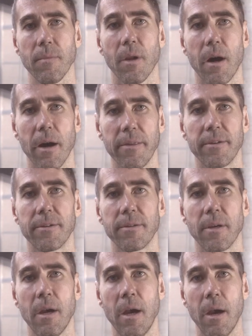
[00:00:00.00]
Others
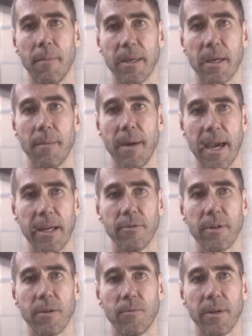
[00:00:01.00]
become
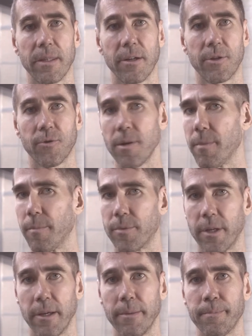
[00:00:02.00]
angry with their treatment
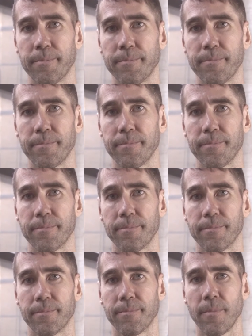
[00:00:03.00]
team.
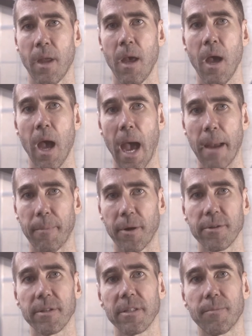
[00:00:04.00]
A
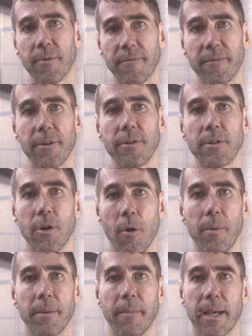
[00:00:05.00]
person's preferred
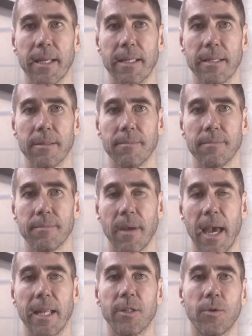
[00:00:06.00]
coping mechanism
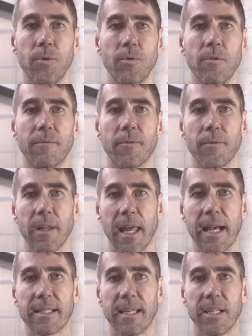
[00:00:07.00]
and tool for
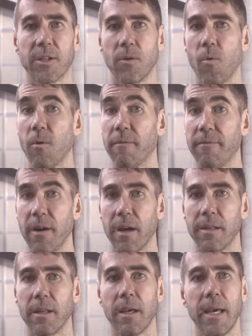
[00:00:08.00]
relaxation or
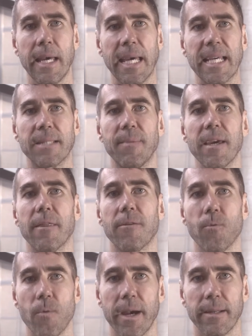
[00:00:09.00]
fun is being
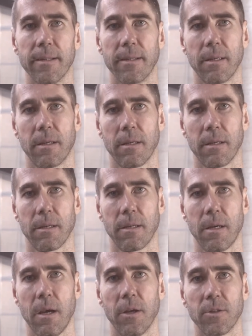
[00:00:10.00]
threatened,
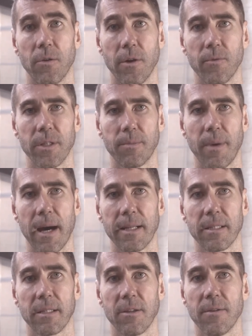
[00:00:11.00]
so their
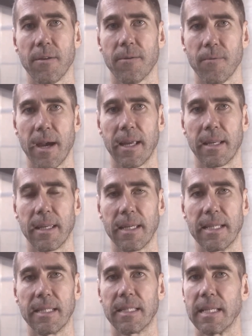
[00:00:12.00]
response to the threat
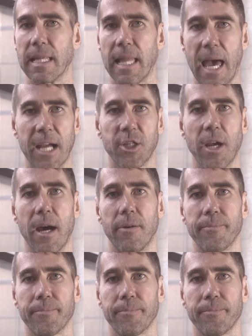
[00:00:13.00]
is to lash out.